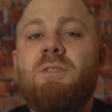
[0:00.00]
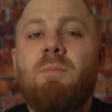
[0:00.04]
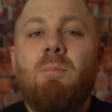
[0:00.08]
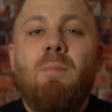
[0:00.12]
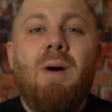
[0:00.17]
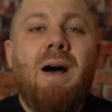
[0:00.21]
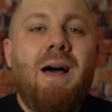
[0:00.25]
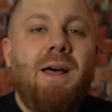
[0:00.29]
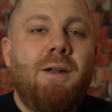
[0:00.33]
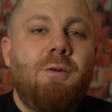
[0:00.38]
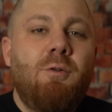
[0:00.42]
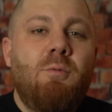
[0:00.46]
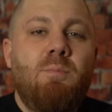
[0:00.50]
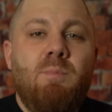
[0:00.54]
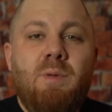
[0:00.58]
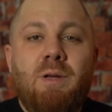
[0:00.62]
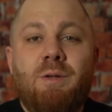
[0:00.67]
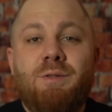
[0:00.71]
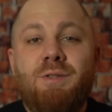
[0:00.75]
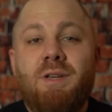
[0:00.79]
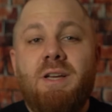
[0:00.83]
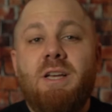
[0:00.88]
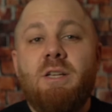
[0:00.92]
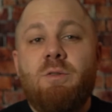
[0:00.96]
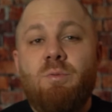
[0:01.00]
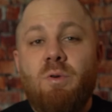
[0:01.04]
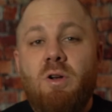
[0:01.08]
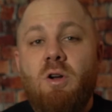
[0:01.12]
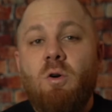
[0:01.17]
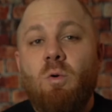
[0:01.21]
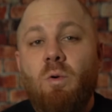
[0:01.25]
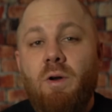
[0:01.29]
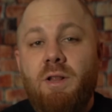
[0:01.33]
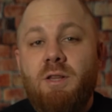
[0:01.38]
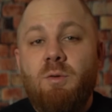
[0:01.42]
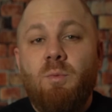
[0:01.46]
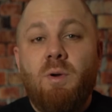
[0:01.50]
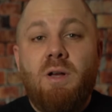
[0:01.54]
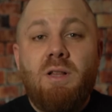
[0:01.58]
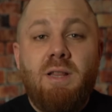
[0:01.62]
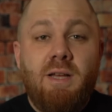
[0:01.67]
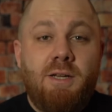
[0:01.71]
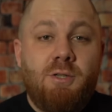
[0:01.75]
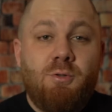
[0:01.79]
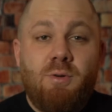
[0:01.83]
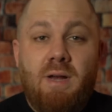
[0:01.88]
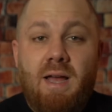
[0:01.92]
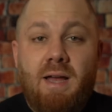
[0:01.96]
modern music is recorded to a
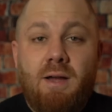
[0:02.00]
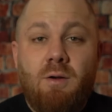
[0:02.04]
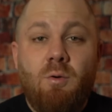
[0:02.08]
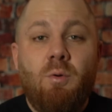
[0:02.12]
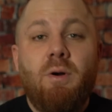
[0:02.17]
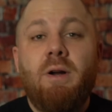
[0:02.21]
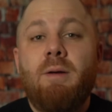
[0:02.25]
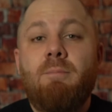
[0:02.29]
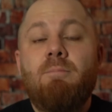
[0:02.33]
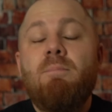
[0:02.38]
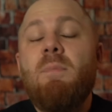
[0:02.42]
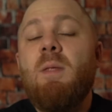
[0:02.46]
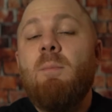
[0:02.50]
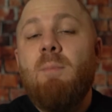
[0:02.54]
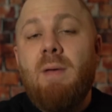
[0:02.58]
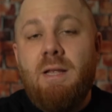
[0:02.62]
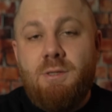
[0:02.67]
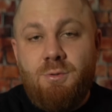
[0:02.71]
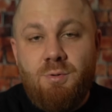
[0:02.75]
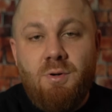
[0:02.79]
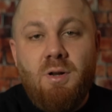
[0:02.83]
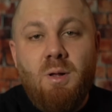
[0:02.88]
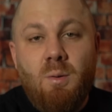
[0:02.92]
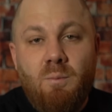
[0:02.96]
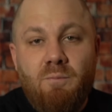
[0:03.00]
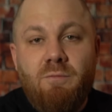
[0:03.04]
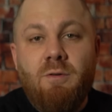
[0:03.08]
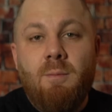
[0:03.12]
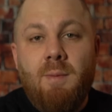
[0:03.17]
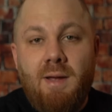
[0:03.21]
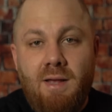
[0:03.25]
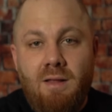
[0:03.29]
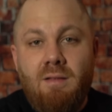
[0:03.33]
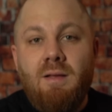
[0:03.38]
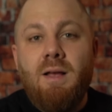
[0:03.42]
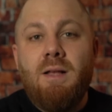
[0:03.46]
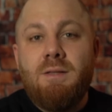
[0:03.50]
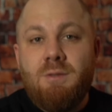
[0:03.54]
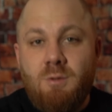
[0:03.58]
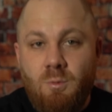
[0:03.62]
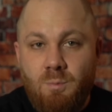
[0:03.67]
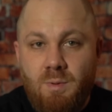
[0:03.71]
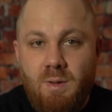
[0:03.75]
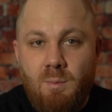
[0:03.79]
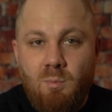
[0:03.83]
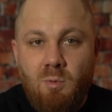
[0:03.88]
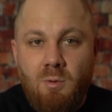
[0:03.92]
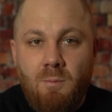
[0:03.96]
click track, or a metronome for my classical
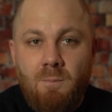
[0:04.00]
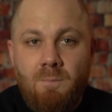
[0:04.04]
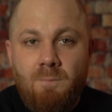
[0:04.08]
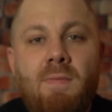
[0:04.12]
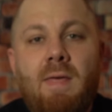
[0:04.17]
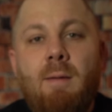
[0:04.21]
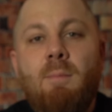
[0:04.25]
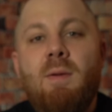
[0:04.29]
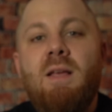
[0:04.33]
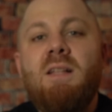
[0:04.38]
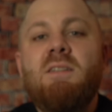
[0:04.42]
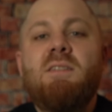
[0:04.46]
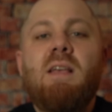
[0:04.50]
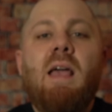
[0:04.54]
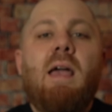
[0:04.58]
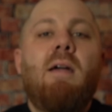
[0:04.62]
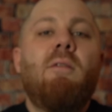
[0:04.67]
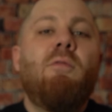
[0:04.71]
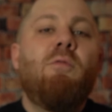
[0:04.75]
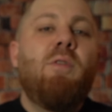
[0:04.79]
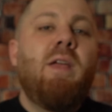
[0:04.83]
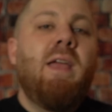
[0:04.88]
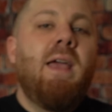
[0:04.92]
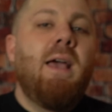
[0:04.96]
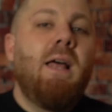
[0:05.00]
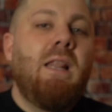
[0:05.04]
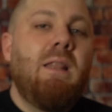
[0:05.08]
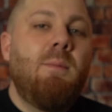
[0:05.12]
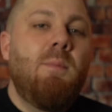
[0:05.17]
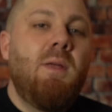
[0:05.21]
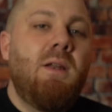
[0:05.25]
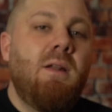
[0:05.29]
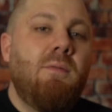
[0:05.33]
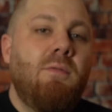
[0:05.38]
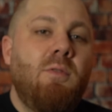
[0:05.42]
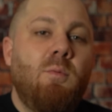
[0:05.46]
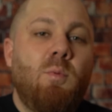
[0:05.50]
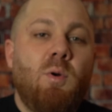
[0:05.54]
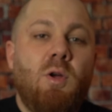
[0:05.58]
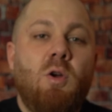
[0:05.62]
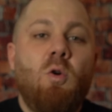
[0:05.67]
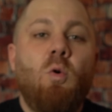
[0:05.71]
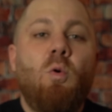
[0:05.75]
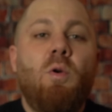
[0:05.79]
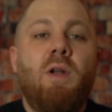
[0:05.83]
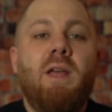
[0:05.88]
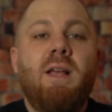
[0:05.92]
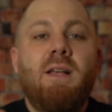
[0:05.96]
people. That means every element of the
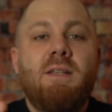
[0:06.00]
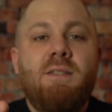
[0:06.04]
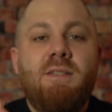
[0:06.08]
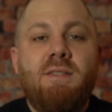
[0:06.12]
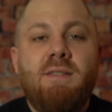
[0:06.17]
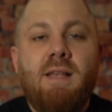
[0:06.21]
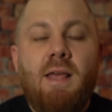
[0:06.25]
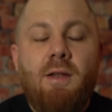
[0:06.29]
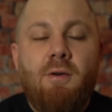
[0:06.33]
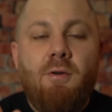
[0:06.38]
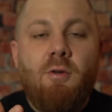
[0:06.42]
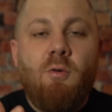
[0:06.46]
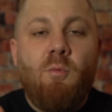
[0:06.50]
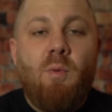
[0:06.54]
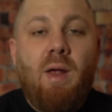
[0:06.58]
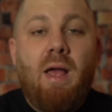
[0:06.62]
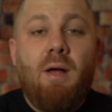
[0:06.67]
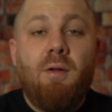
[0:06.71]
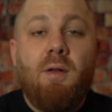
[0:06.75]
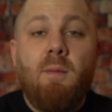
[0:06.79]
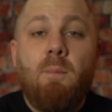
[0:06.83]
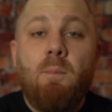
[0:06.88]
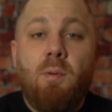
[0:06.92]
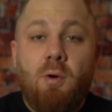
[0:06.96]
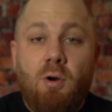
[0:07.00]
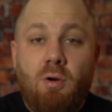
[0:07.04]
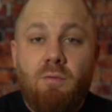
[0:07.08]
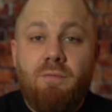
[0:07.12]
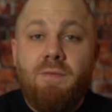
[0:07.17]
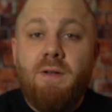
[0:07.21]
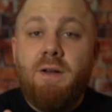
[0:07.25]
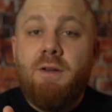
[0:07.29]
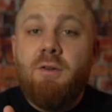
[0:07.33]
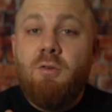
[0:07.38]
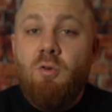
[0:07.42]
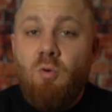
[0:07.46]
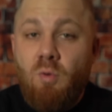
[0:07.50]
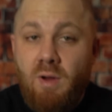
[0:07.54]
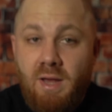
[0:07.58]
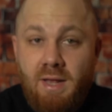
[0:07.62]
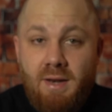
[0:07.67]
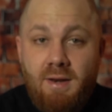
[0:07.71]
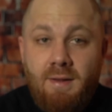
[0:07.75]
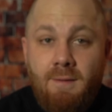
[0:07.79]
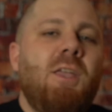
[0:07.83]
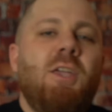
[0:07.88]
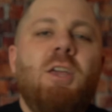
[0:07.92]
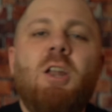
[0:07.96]
recording is centered around a perfect
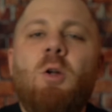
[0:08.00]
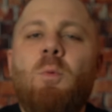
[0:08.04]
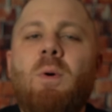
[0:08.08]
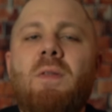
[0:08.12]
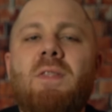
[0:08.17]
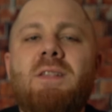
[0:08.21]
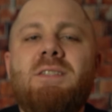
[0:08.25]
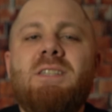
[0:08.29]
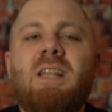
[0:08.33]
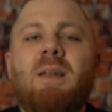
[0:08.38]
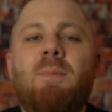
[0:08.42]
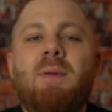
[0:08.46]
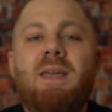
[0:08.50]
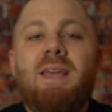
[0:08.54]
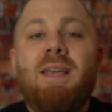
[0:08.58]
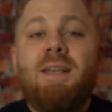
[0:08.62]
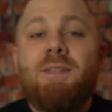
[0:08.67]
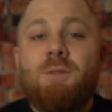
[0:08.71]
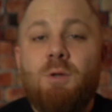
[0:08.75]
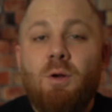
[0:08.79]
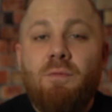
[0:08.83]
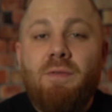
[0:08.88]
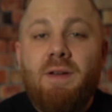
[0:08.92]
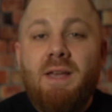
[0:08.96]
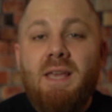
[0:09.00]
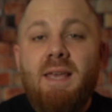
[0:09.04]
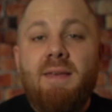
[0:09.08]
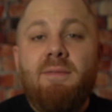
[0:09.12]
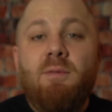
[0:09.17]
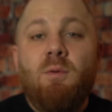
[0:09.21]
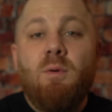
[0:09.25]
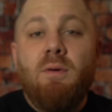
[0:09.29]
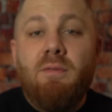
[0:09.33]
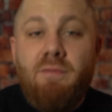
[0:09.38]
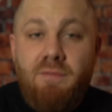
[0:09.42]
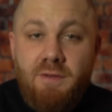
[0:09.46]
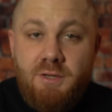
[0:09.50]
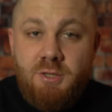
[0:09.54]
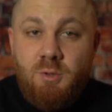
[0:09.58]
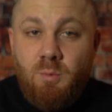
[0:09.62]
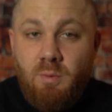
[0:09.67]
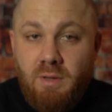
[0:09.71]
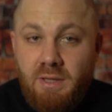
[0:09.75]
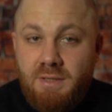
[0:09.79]
grid. You know what, this is gonna be easier if I give you a visual